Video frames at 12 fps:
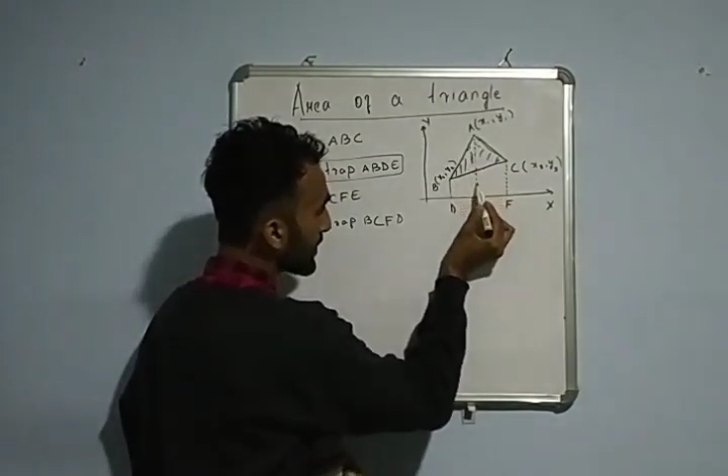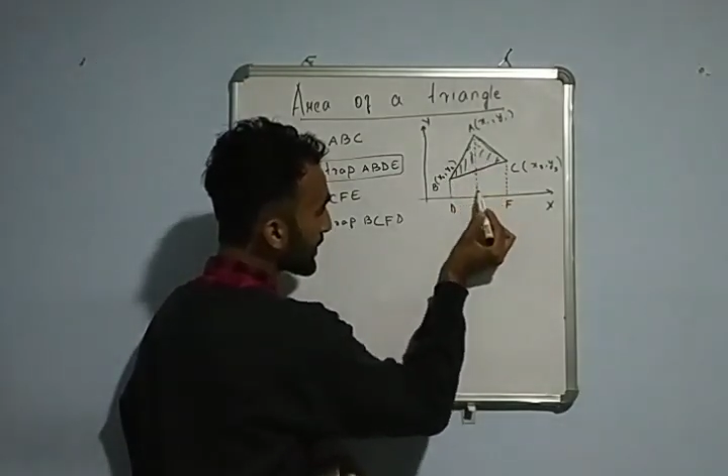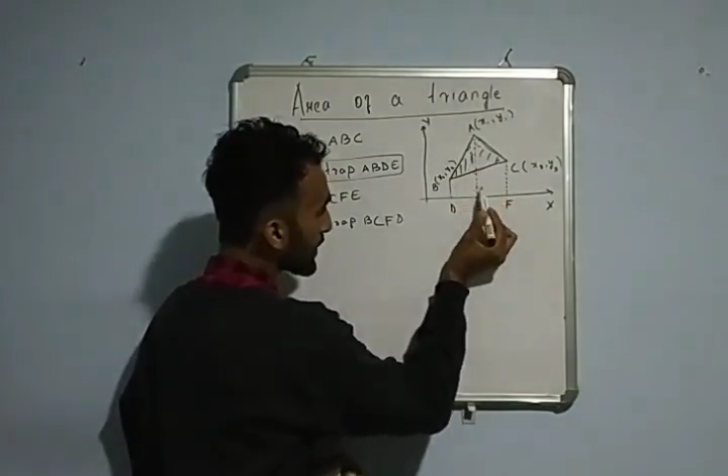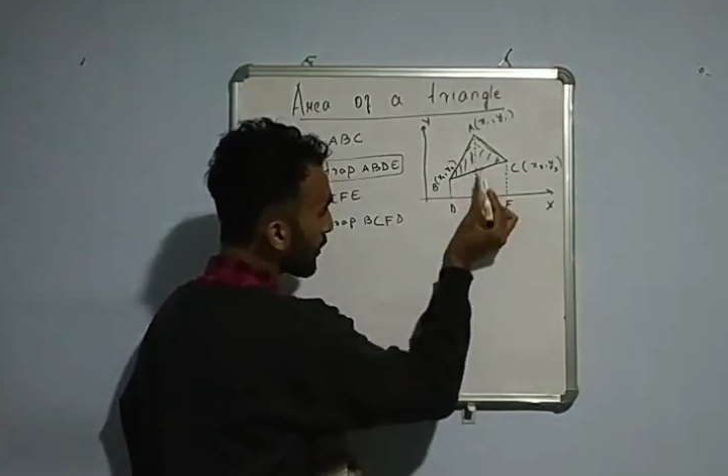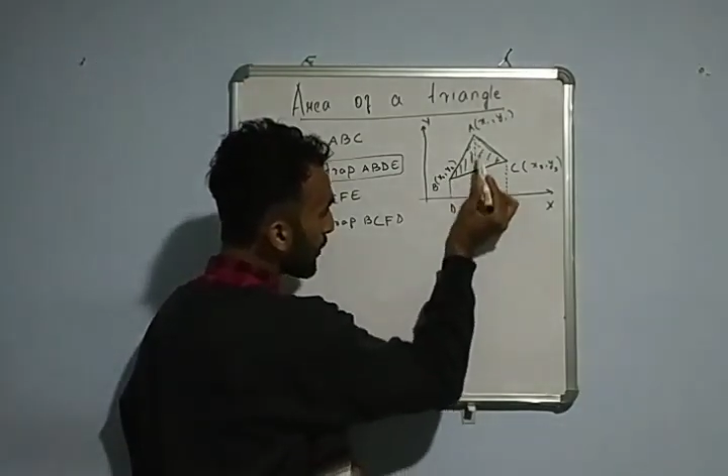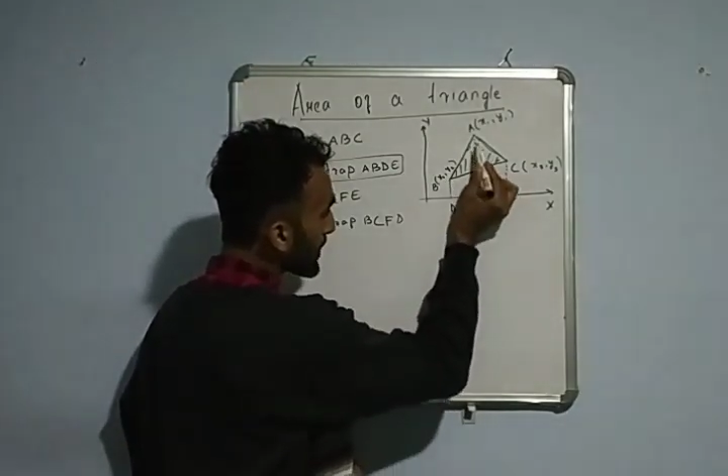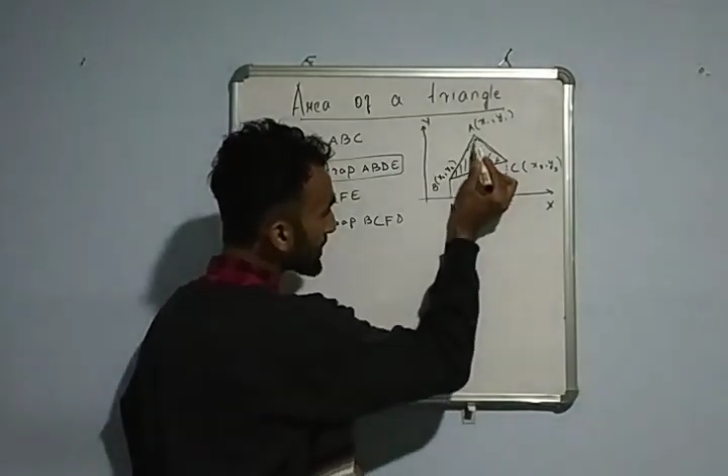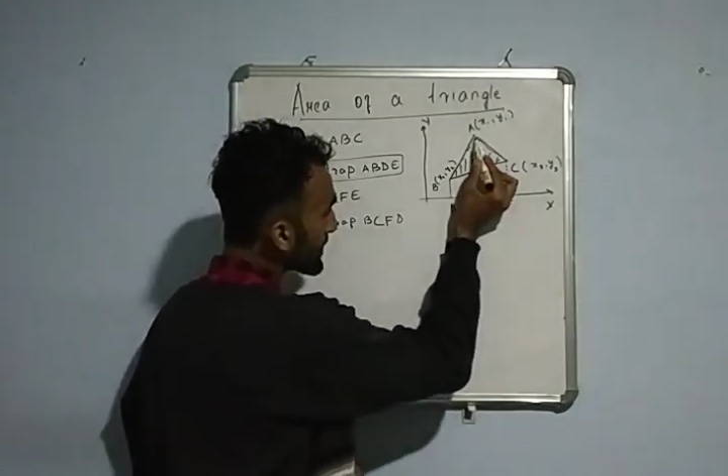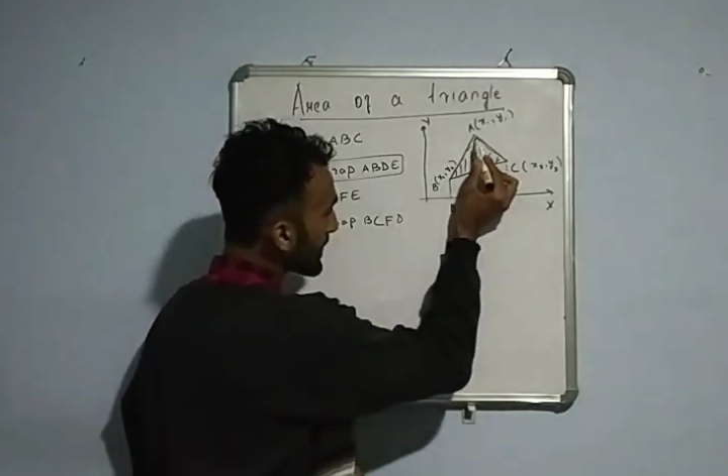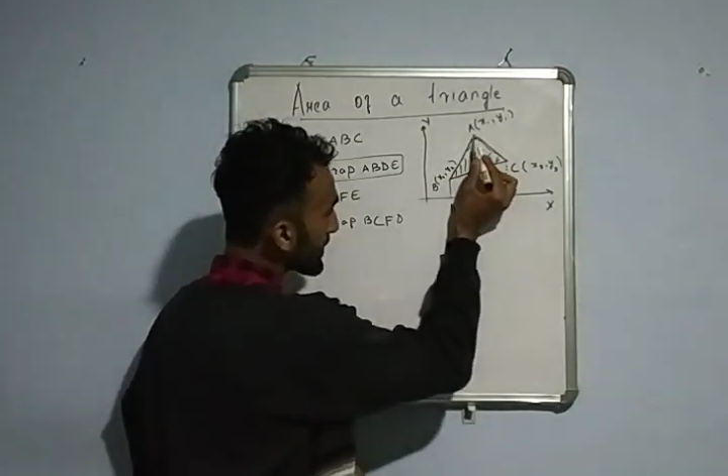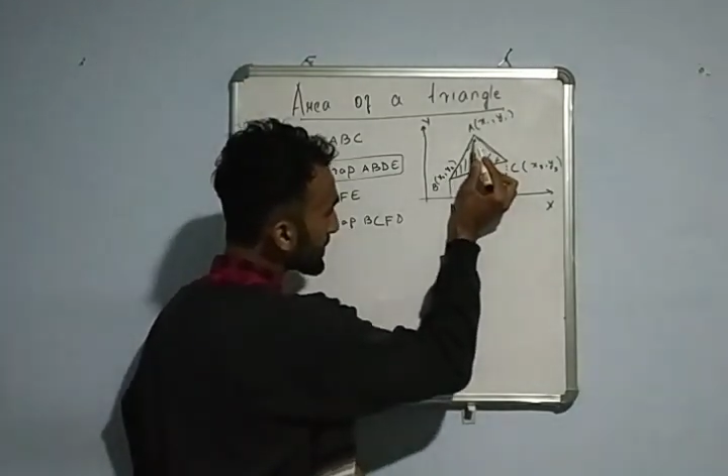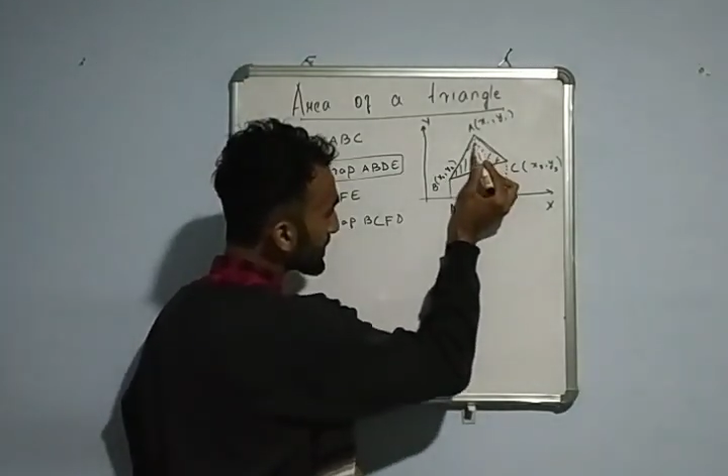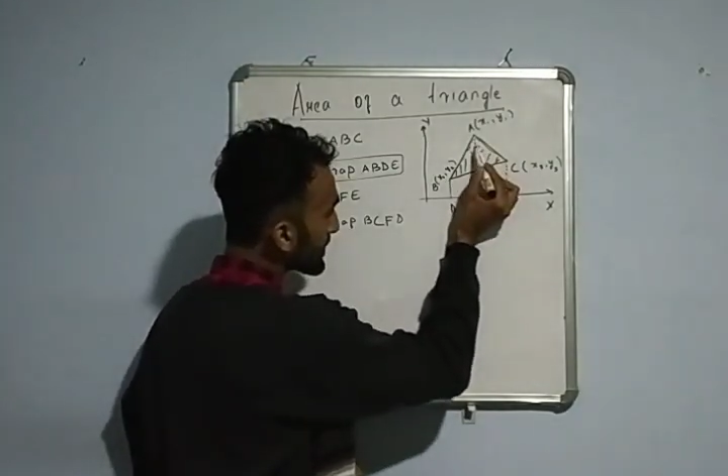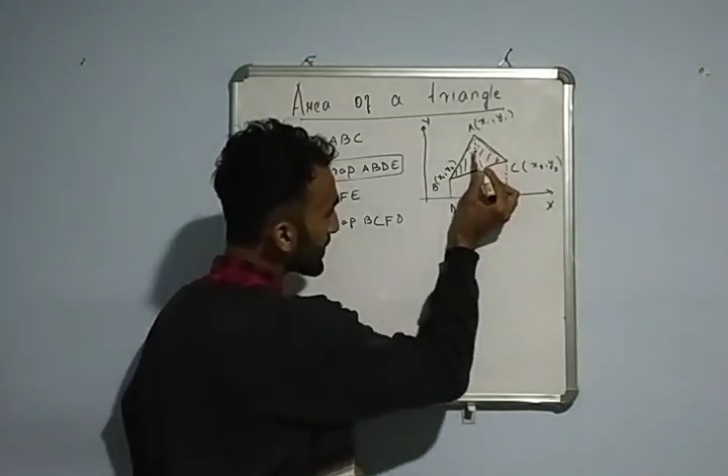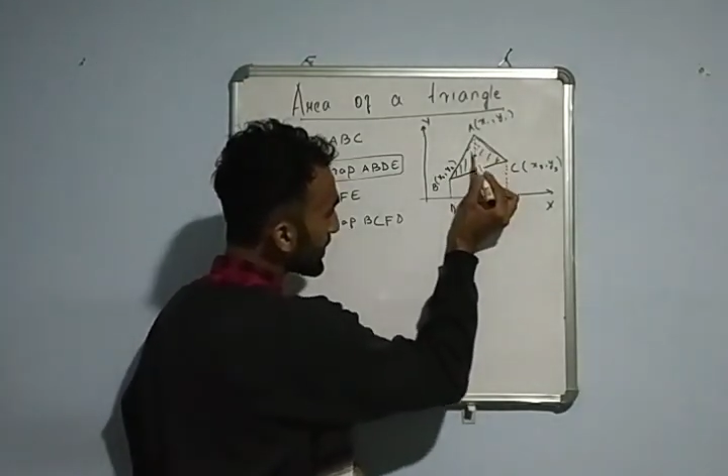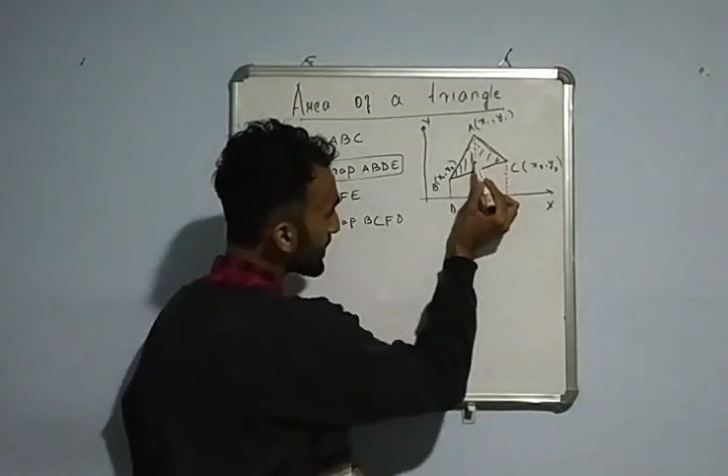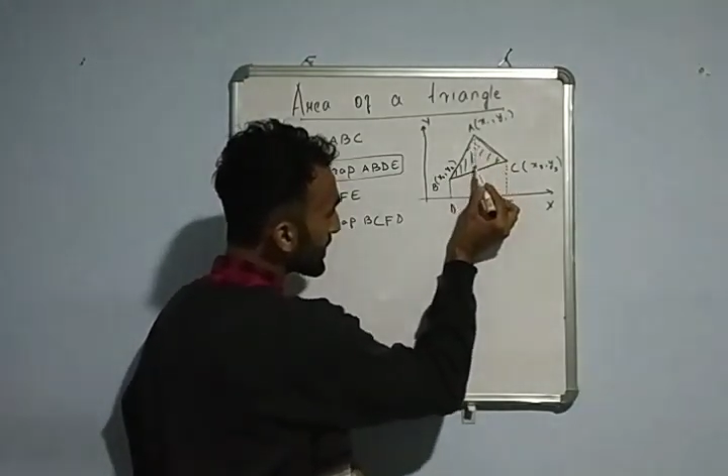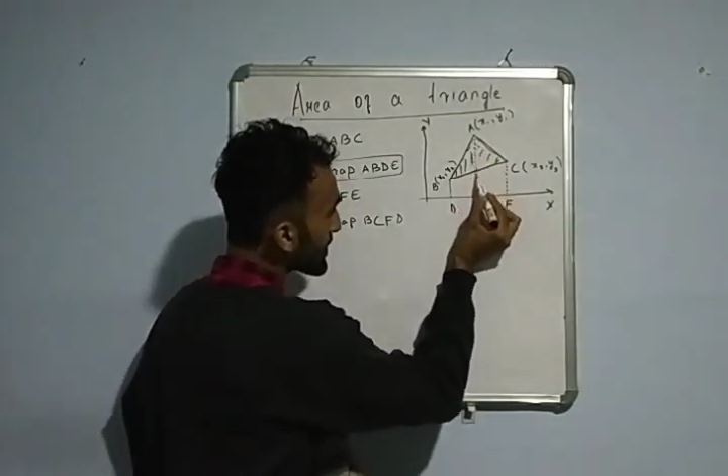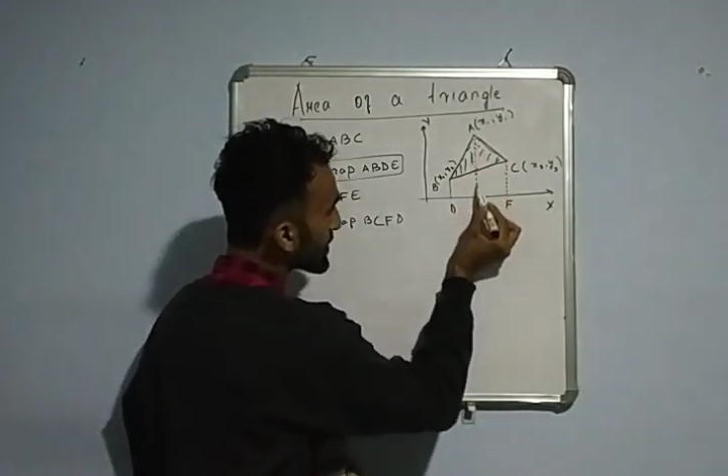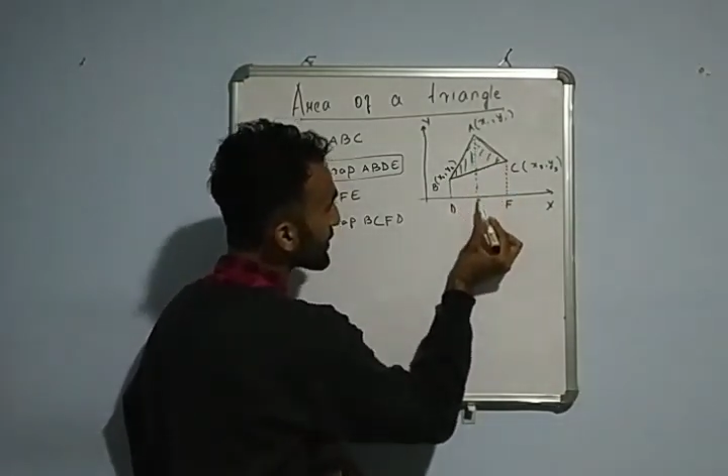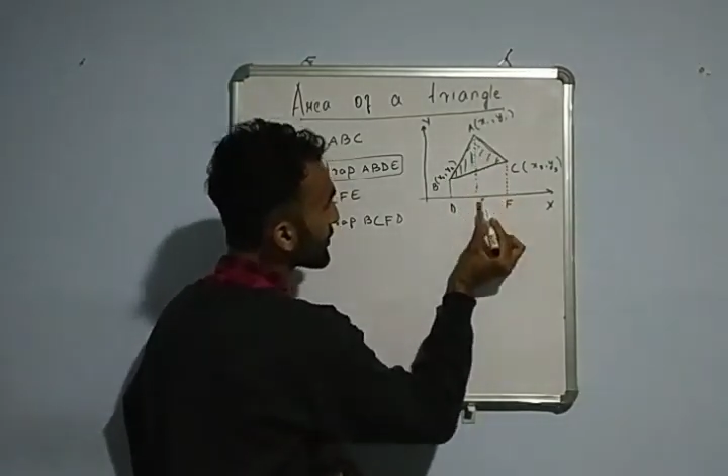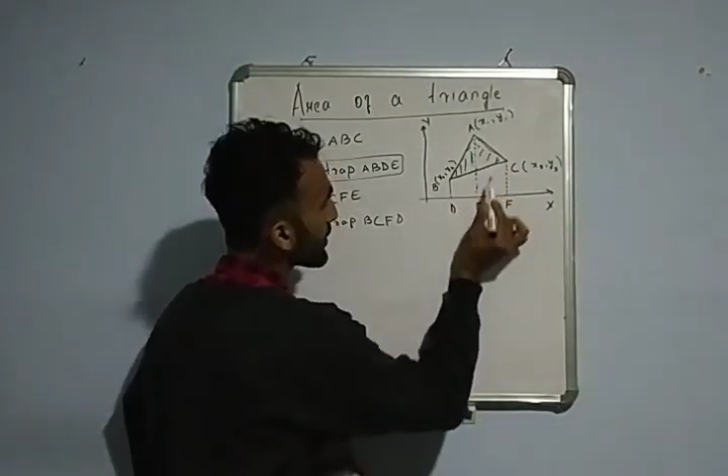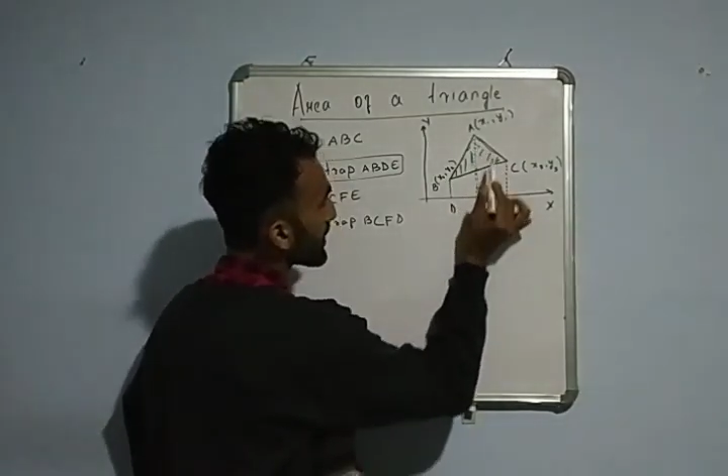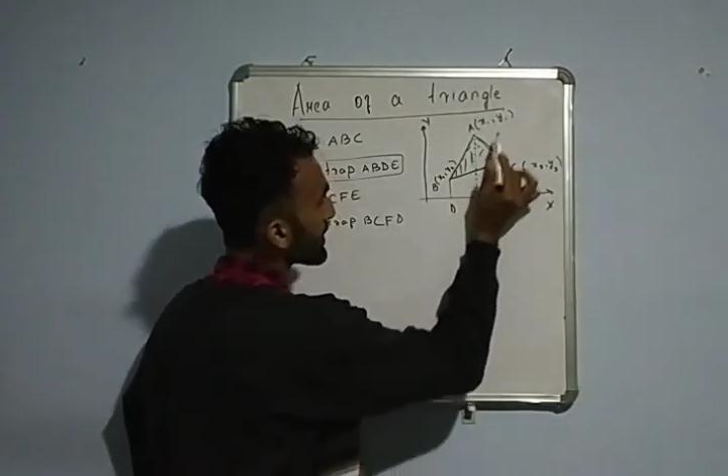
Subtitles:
Now what is this? Is it not, it